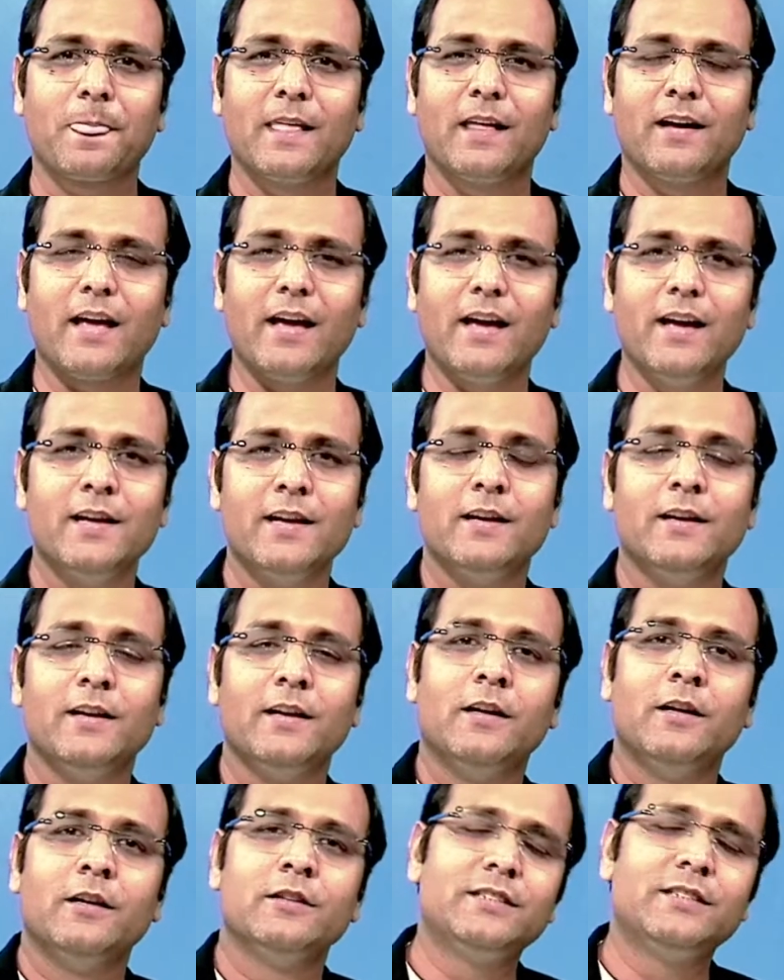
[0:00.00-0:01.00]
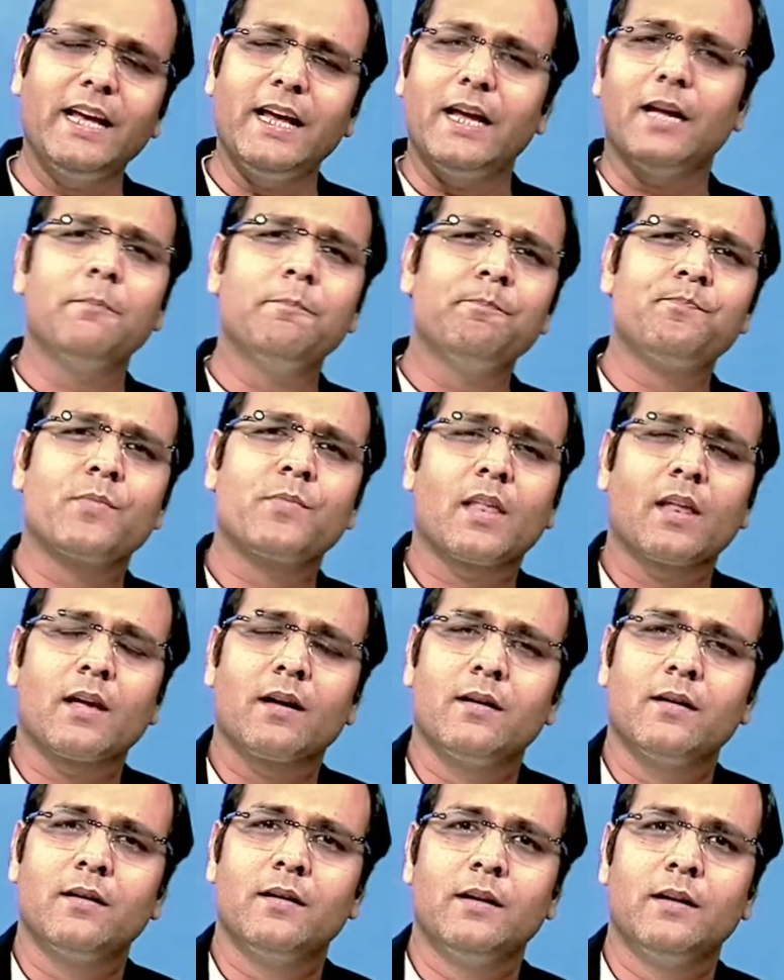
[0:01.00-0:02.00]
Okay. See,
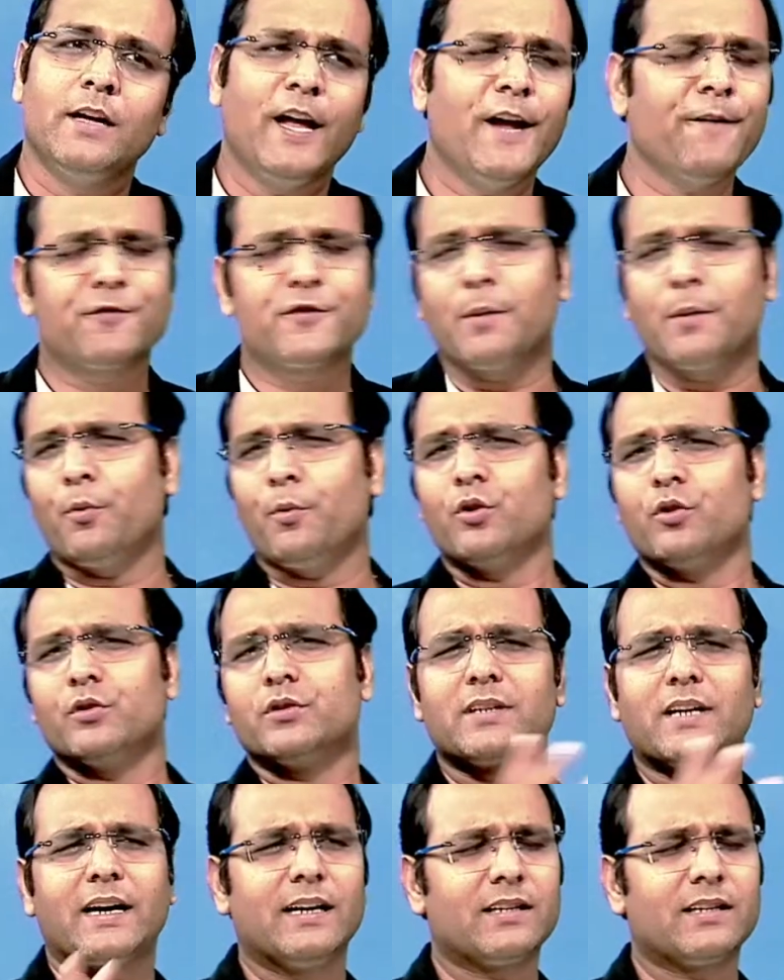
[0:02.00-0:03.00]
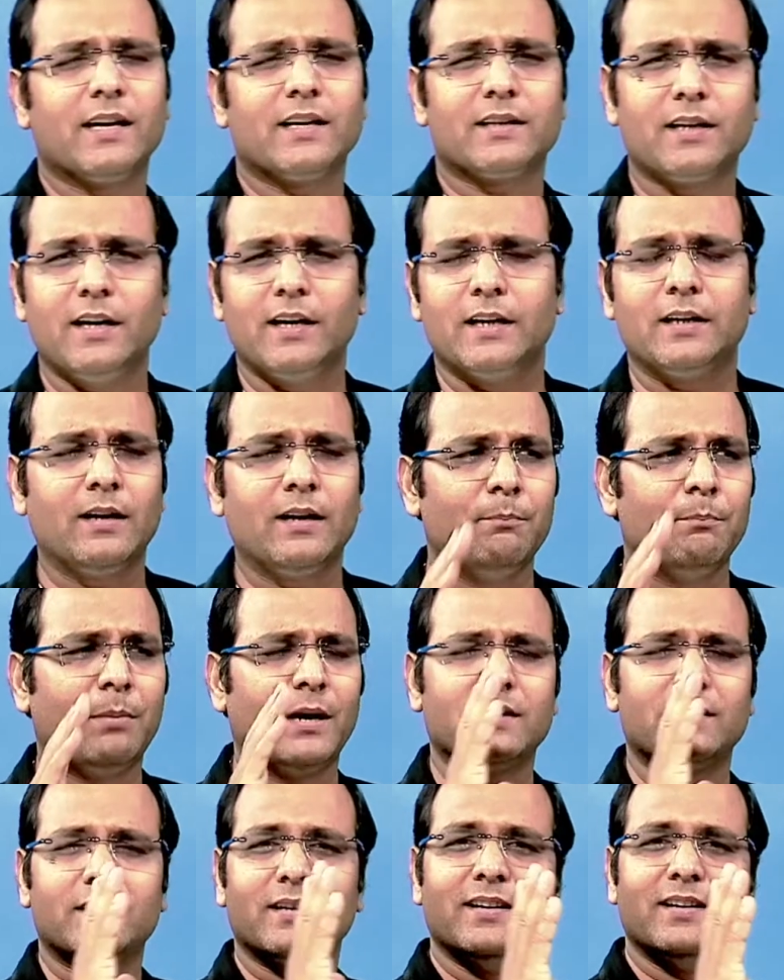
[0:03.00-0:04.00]
if suppose cut,
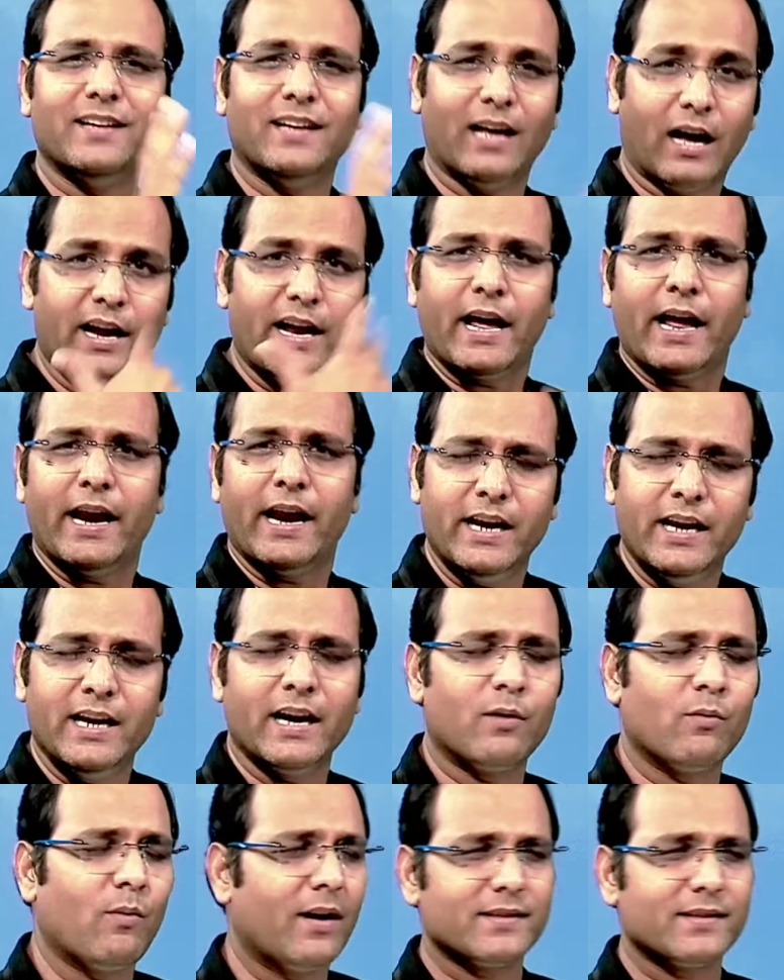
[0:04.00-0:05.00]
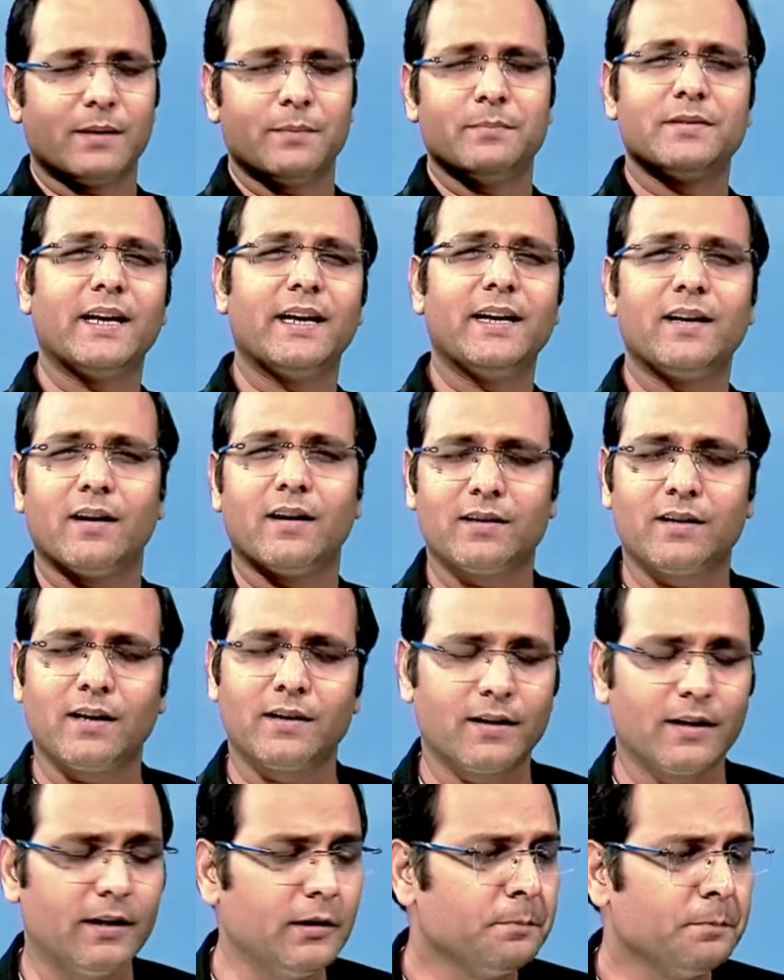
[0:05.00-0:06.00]
but in advance I'm saying
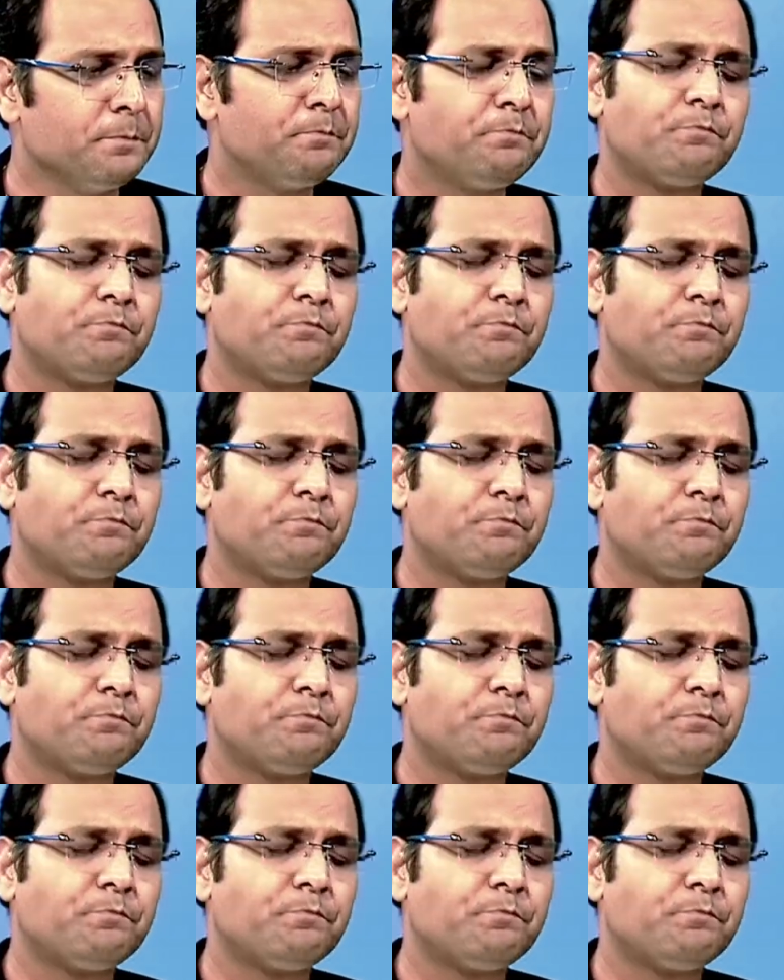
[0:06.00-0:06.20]
cut.